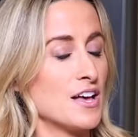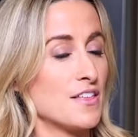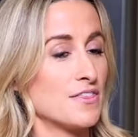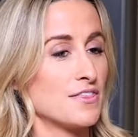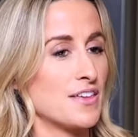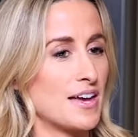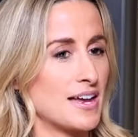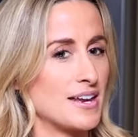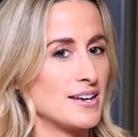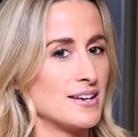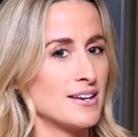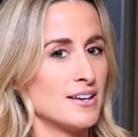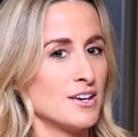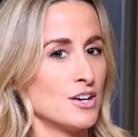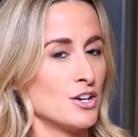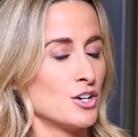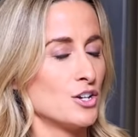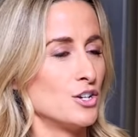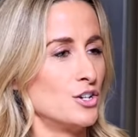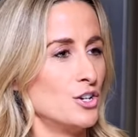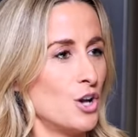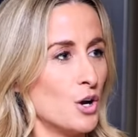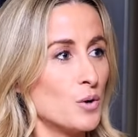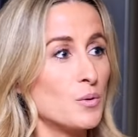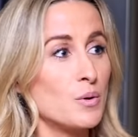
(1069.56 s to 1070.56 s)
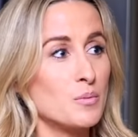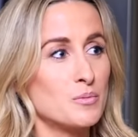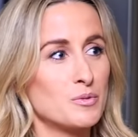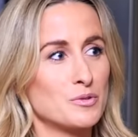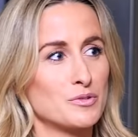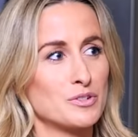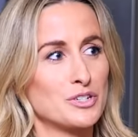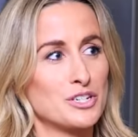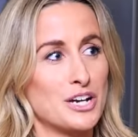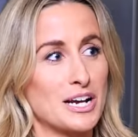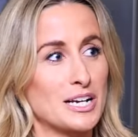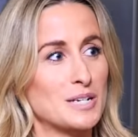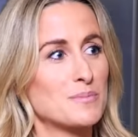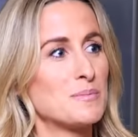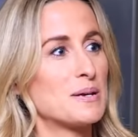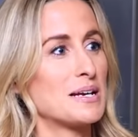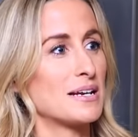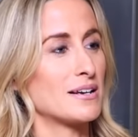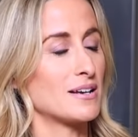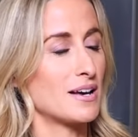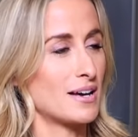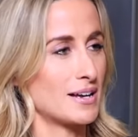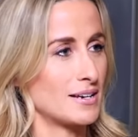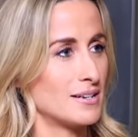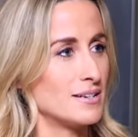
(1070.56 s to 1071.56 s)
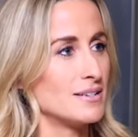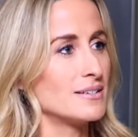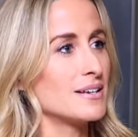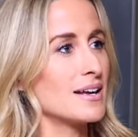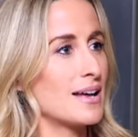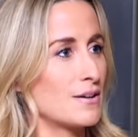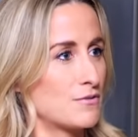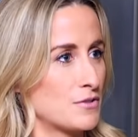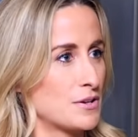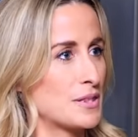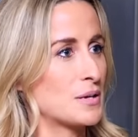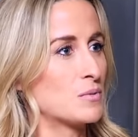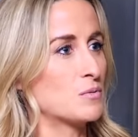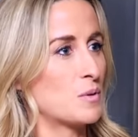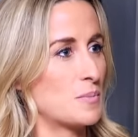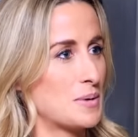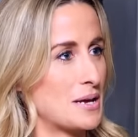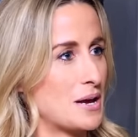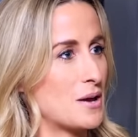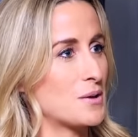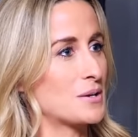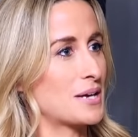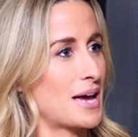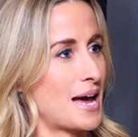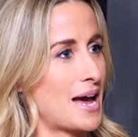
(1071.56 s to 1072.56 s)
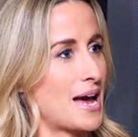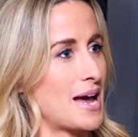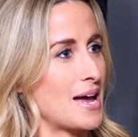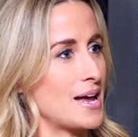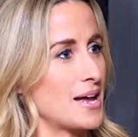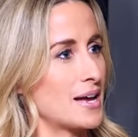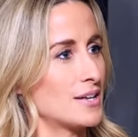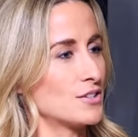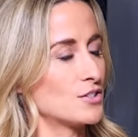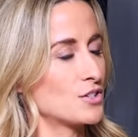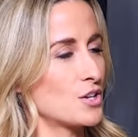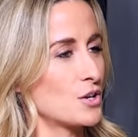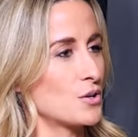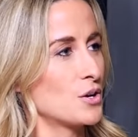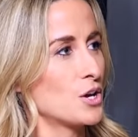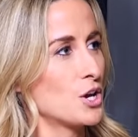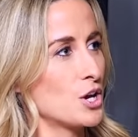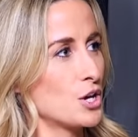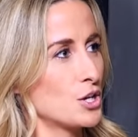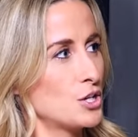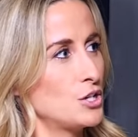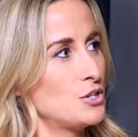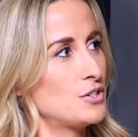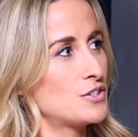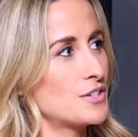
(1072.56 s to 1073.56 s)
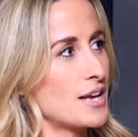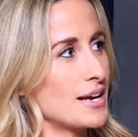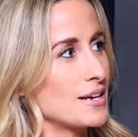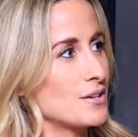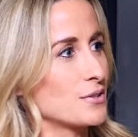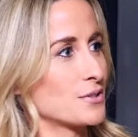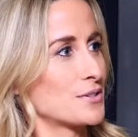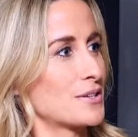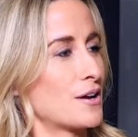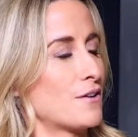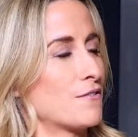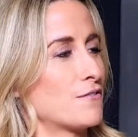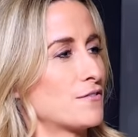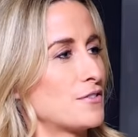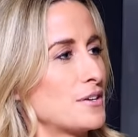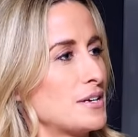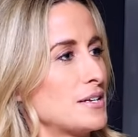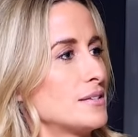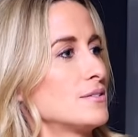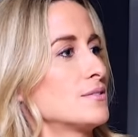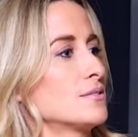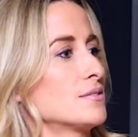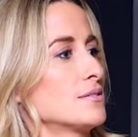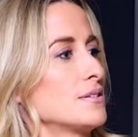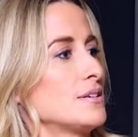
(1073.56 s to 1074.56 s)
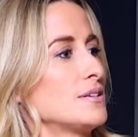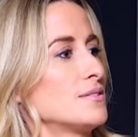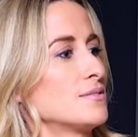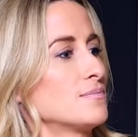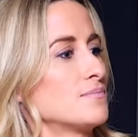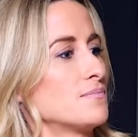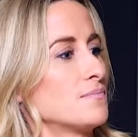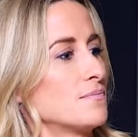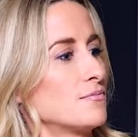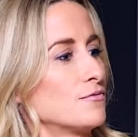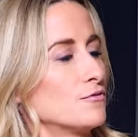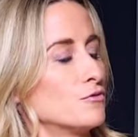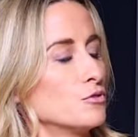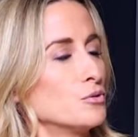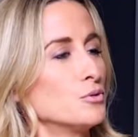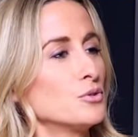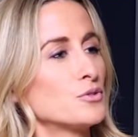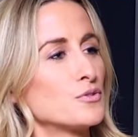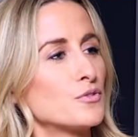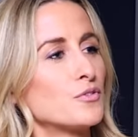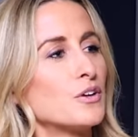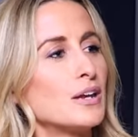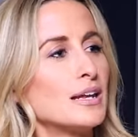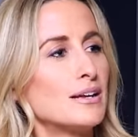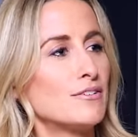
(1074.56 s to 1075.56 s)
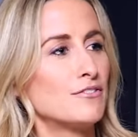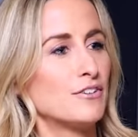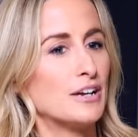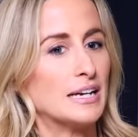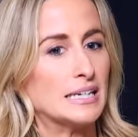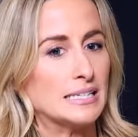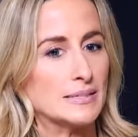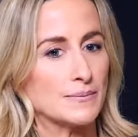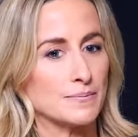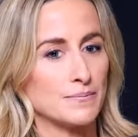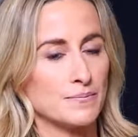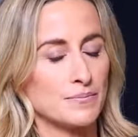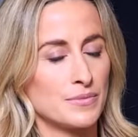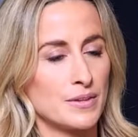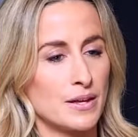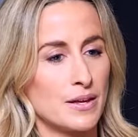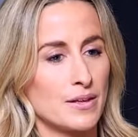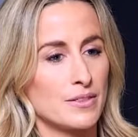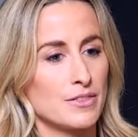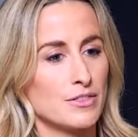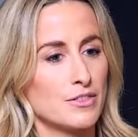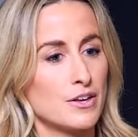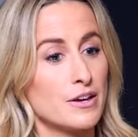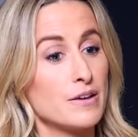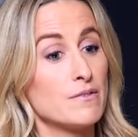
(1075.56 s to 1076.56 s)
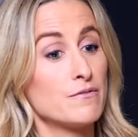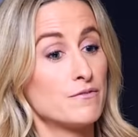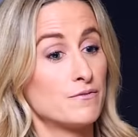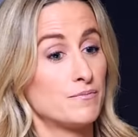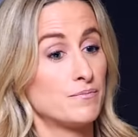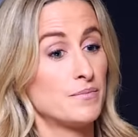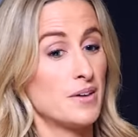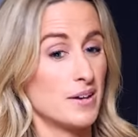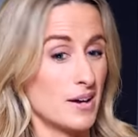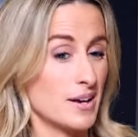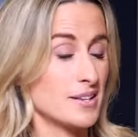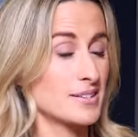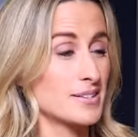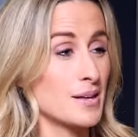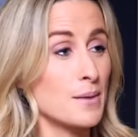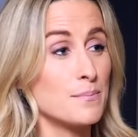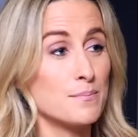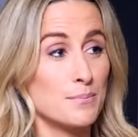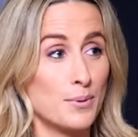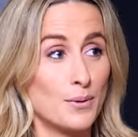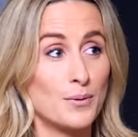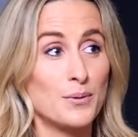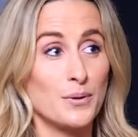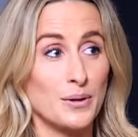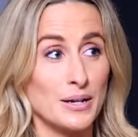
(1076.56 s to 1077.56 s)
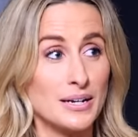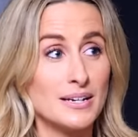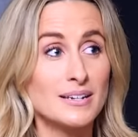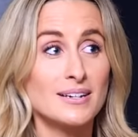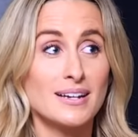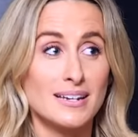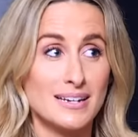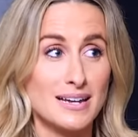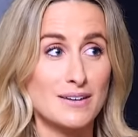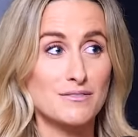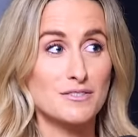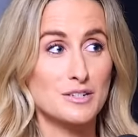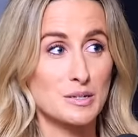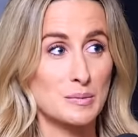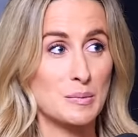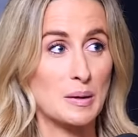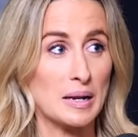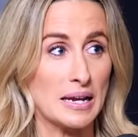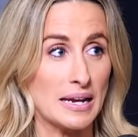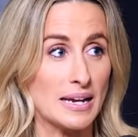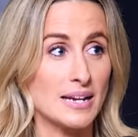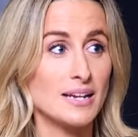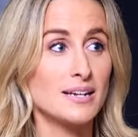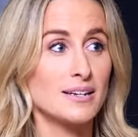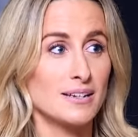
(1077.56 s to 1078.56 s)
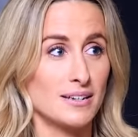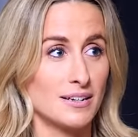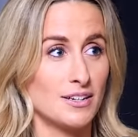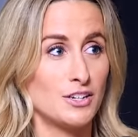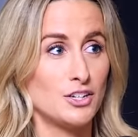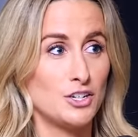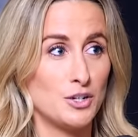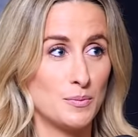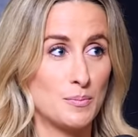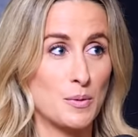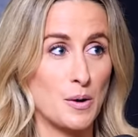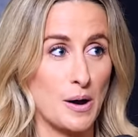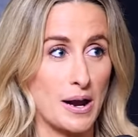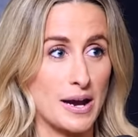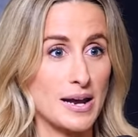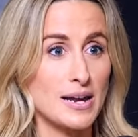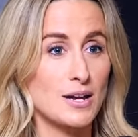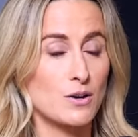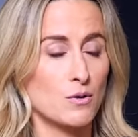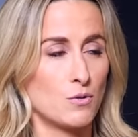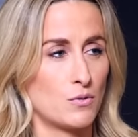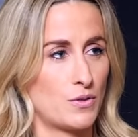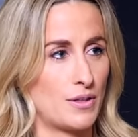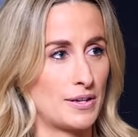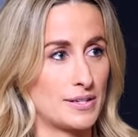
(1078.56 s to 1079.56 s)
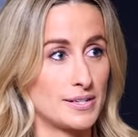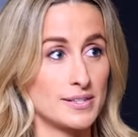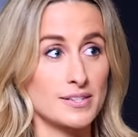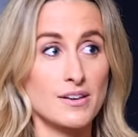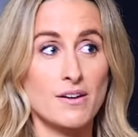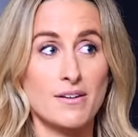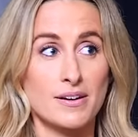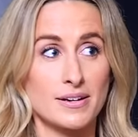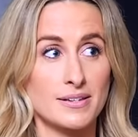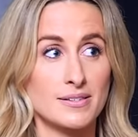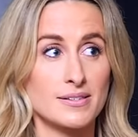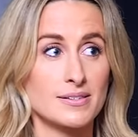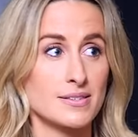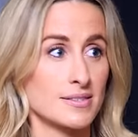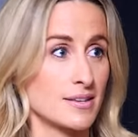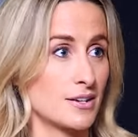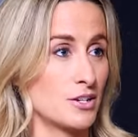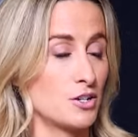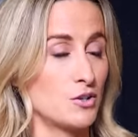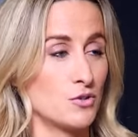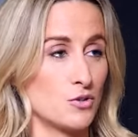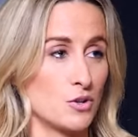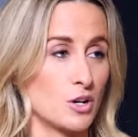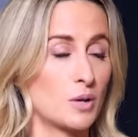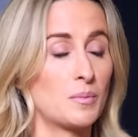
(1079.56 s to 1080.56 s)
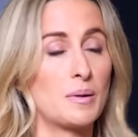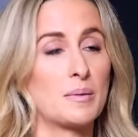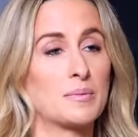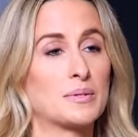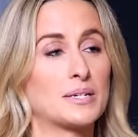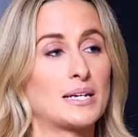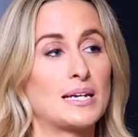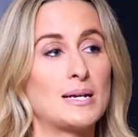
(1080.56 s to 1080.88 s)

then no one will reject me and, and everything will be okay. And so you set yourself these these rules for living that if, at some point, inevitably, you break or there's signs that you're not going to be able to